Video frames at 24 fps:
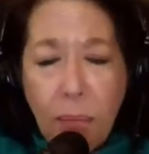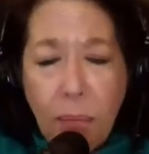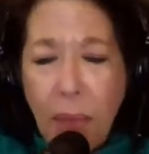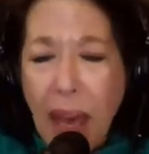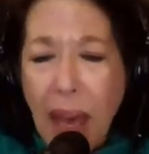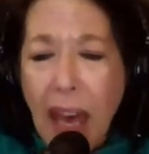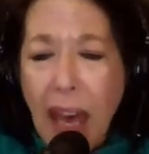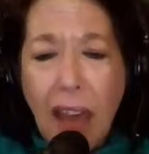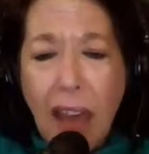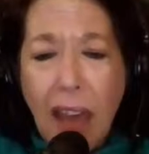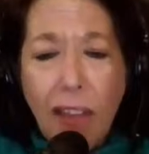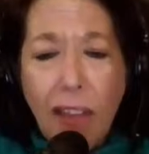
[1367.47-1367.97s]

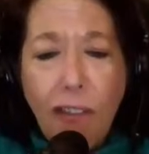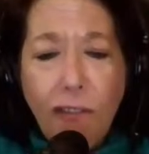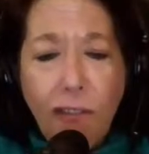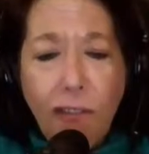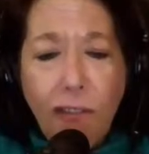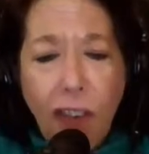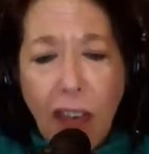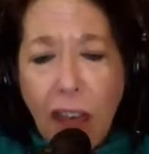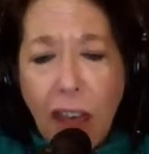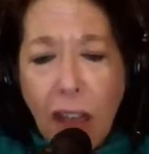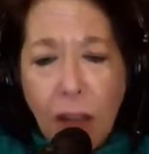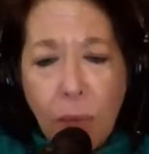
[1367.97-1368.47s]
by the
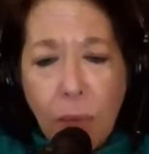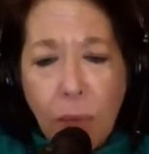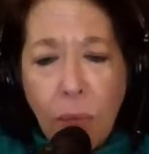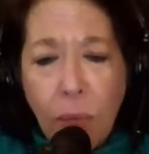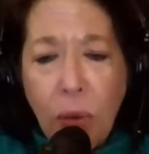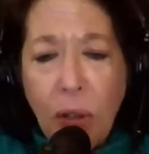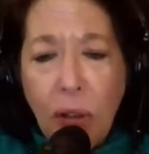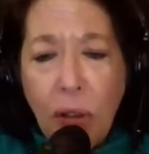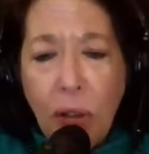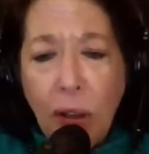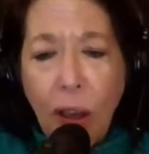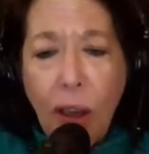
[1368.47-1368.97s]
fine
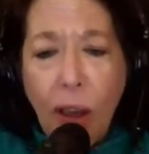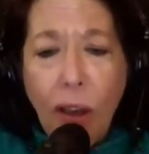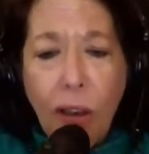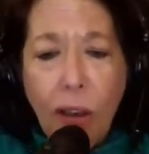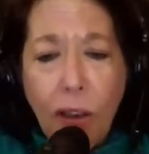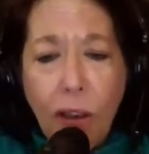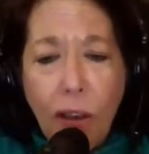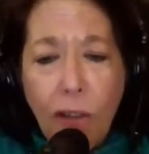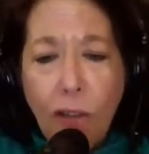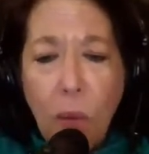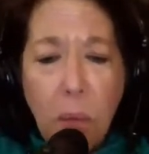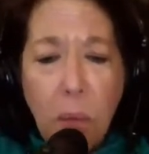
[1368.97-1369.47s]
print
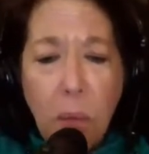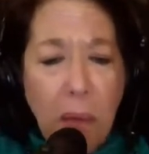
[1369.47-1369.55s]
of the